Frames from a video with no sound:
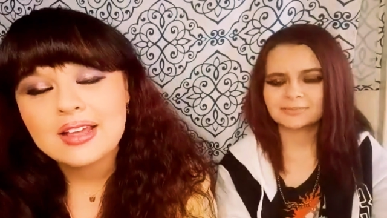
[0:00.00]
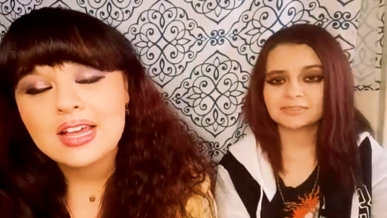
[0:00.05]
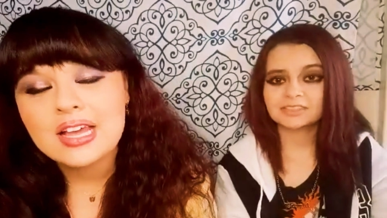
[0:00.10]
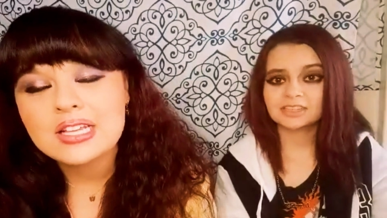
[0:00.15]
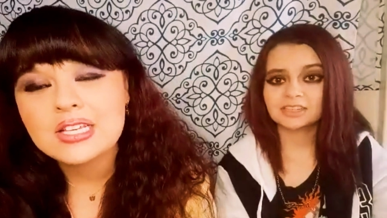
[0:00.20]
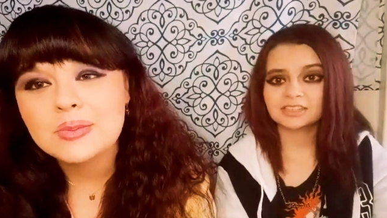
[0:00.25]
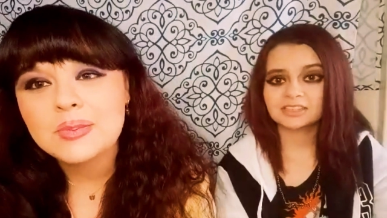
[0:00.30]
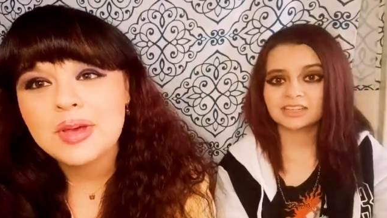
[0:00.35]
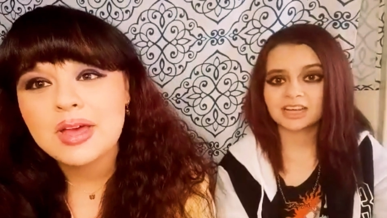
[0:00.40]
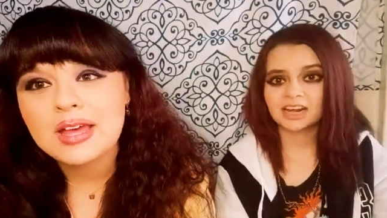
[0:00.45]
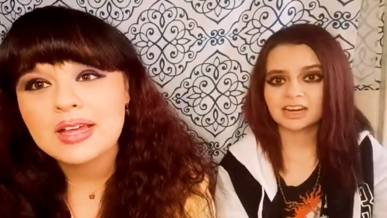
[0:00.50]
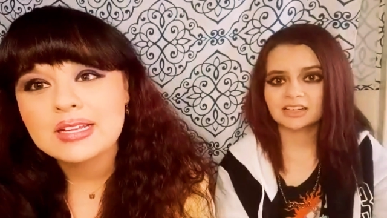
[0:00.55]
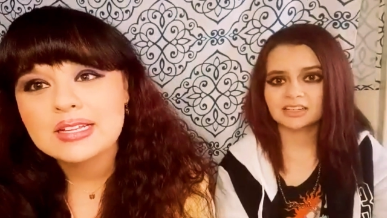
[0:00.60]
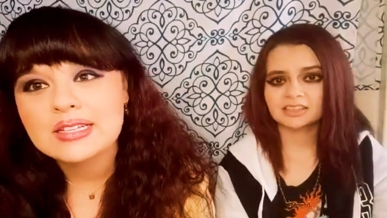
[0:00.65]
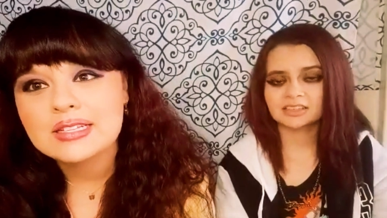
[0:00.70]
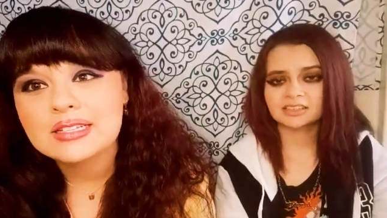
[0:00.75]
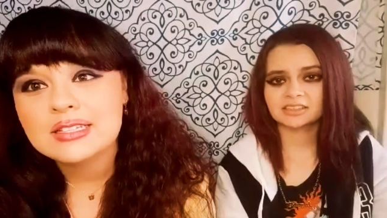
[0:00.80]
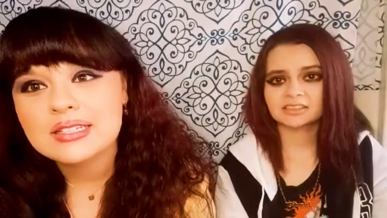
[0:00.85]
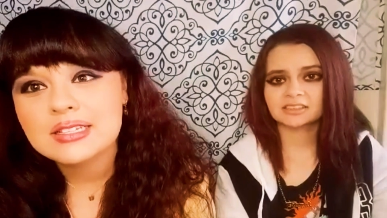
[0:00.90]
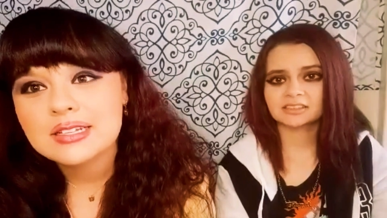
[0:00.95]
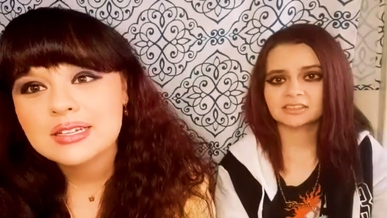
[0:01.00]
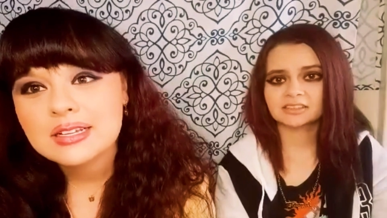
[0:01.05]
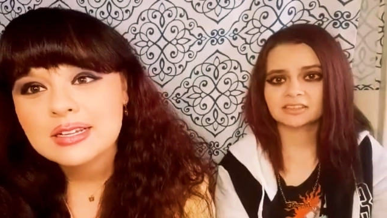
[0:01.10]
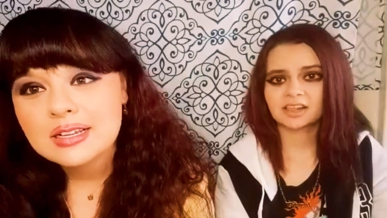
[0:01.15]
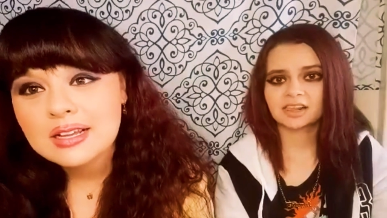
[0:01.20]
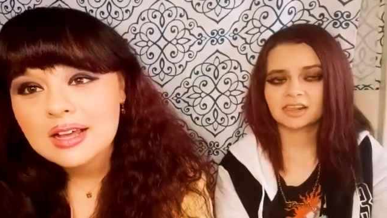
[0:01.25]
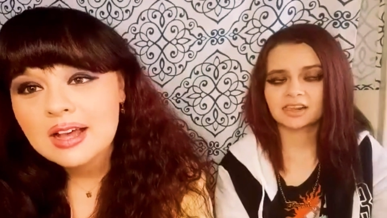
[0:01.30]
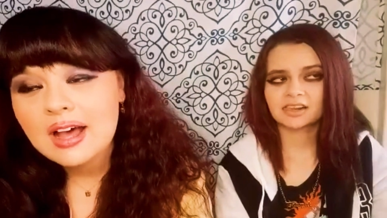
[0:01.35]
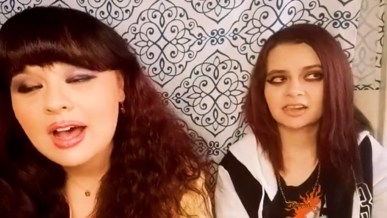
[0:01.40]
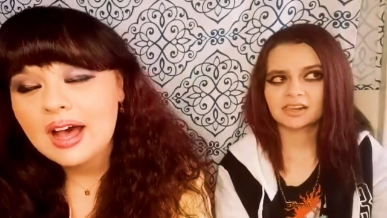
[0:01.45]
Speaker 1: I'm. It depends.
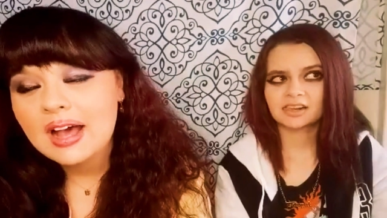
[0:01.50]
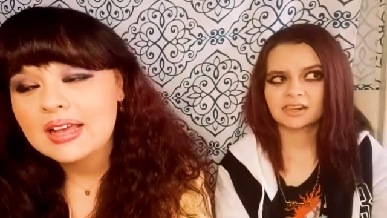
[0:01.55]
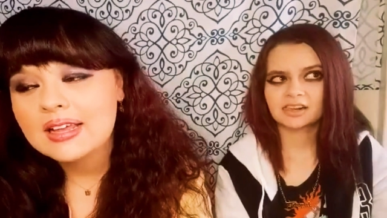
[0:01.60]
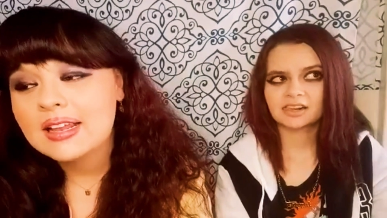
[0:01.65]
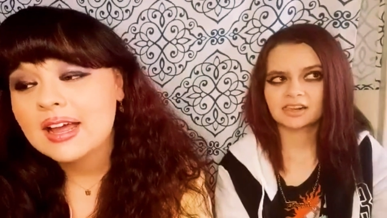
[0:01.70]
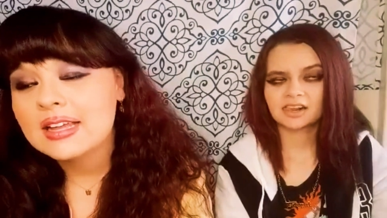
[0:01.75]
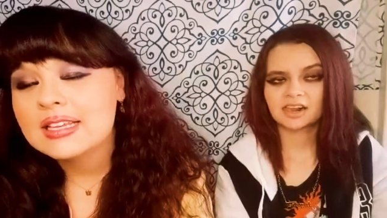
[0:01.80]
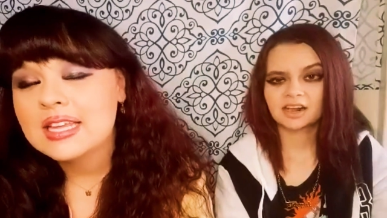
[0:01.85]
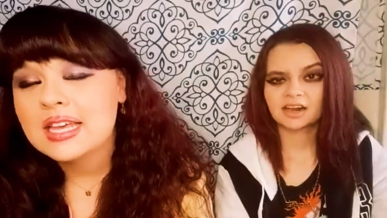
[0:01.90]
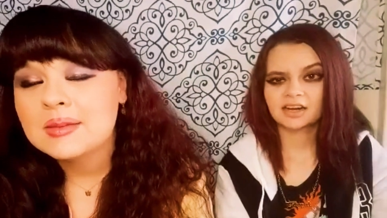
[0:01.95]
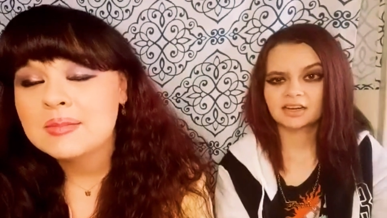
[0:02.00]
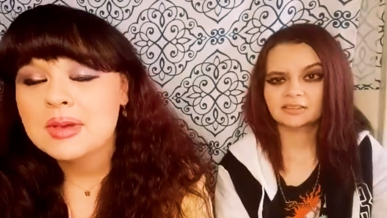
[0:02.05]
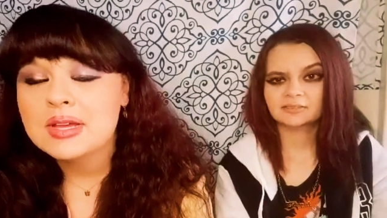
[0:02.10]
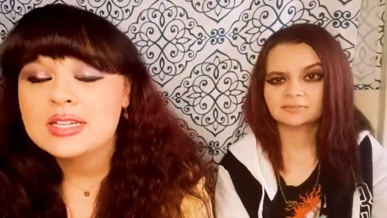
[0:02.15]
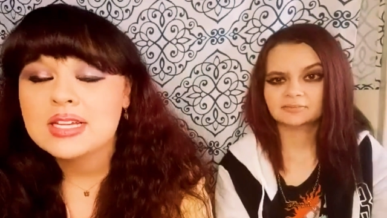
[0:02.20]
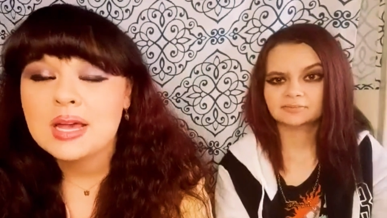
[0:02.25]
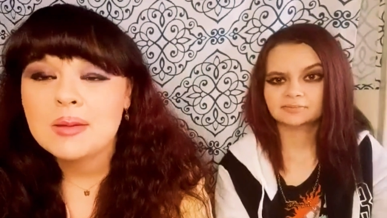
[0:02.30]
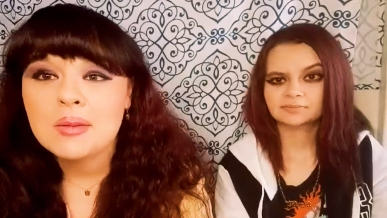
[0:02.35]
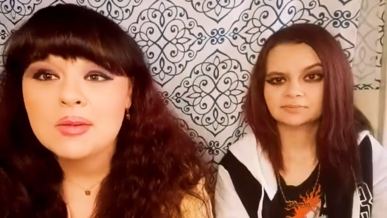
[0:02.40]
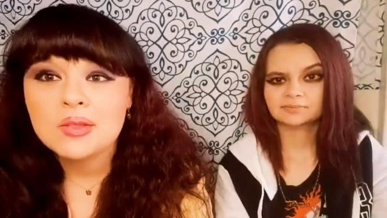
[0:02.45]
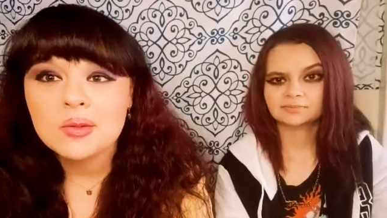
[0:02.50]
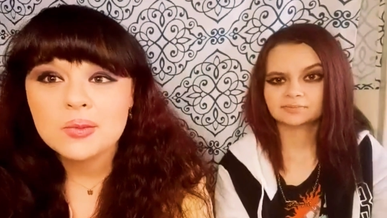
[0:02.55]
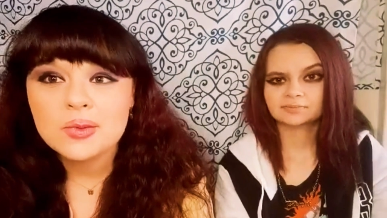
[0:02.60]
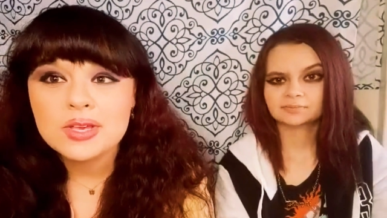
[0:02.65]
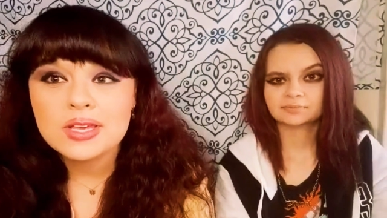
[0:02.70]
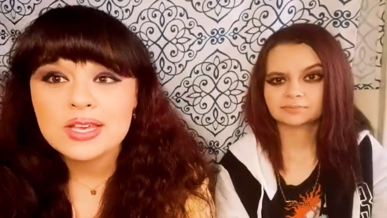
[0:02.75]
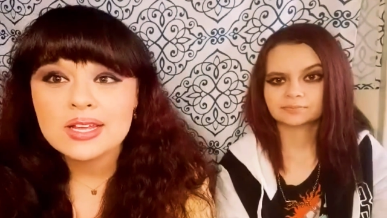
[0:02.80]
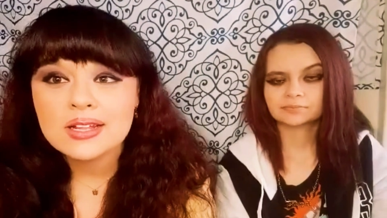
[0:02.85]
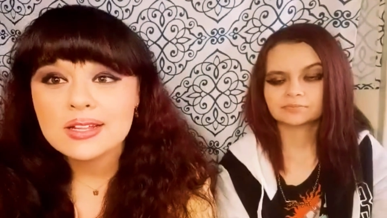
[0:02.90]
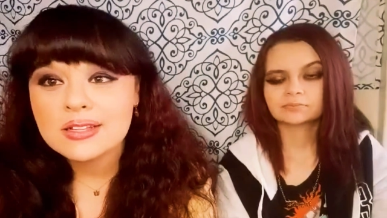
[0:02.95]
I, I take my time on the
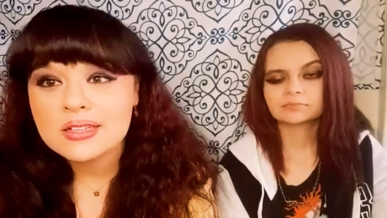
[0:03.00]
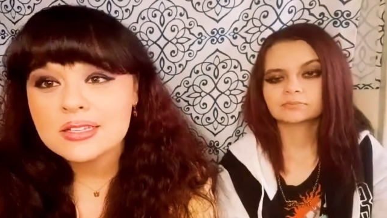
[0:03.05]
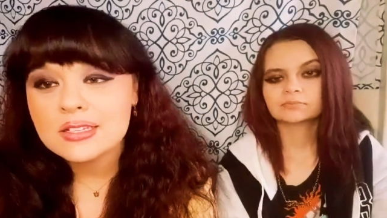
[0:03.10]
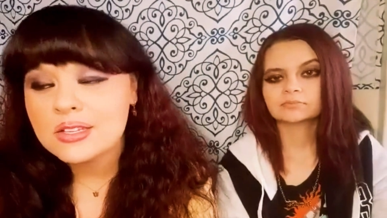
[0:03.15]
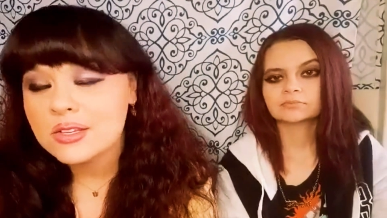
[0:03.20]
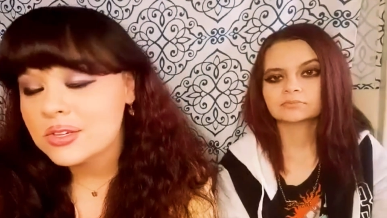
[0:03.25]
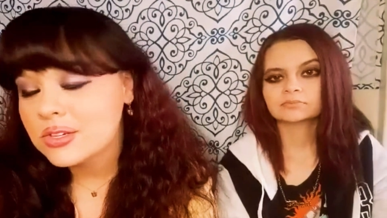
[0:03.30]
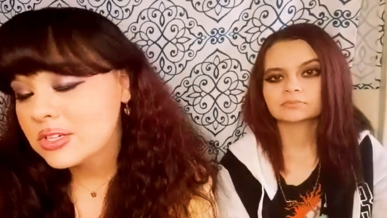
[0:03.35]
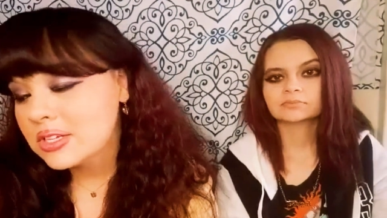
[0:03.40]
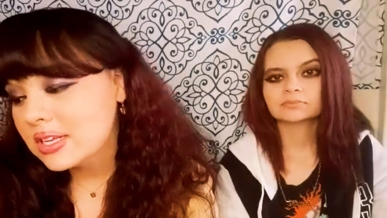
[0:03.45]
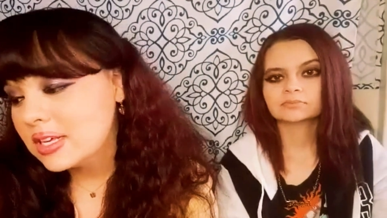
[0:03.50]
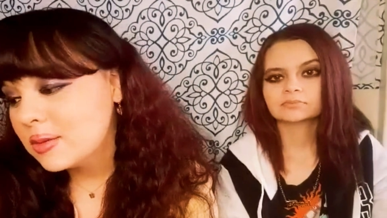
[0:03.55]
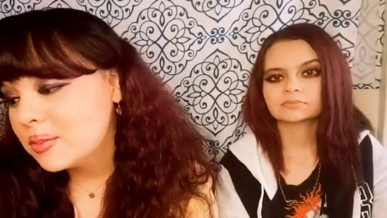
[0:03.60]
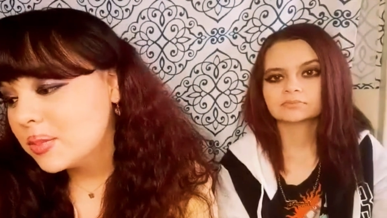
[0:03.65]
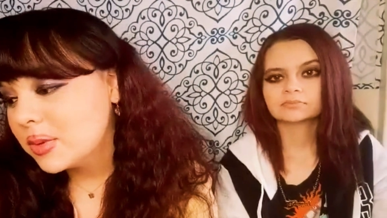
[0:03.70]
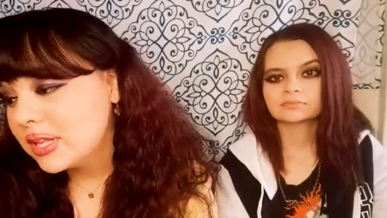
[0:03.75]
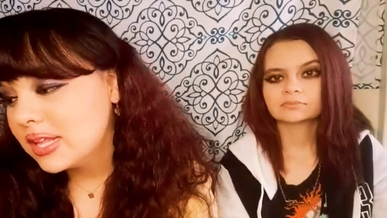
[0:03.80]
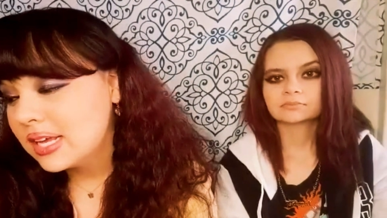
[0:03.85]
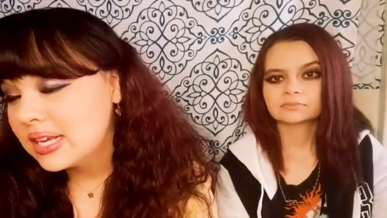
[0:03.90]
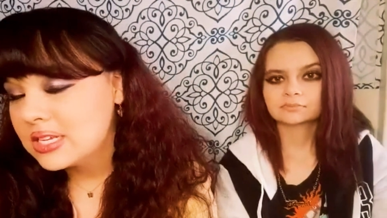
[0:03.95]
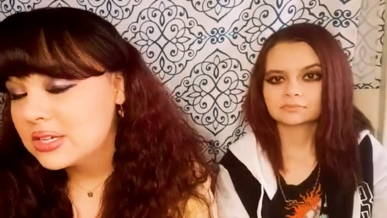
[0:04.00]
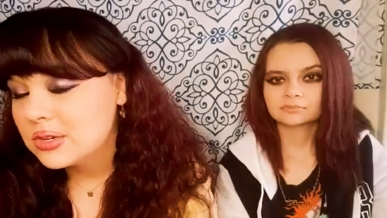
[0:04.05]
weekends usually, but like